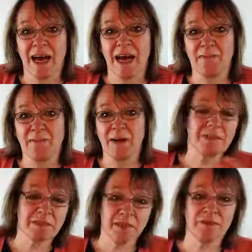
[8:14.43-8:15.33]

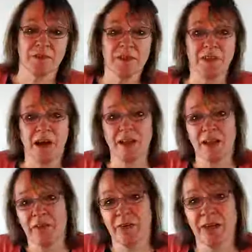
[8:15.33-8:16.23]
And if you're in the
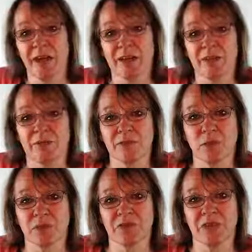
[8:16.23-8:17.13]
Hull area, I'd look
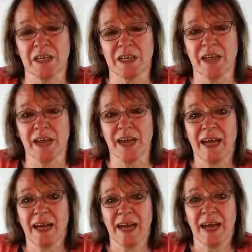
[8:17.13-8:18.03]
forward to seeing you
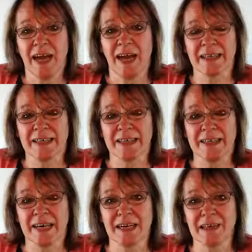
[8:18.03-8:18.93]
there at
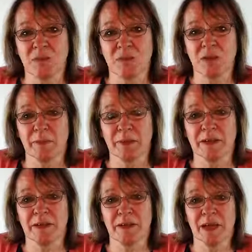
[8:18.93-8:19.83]
the
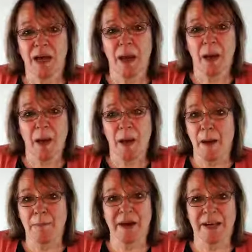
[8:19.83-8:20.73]
Willoughby
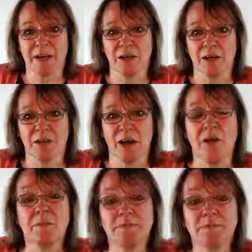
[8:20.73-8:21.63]
Manor
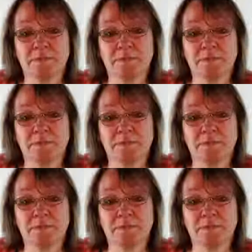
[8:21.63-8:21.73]
Hotel.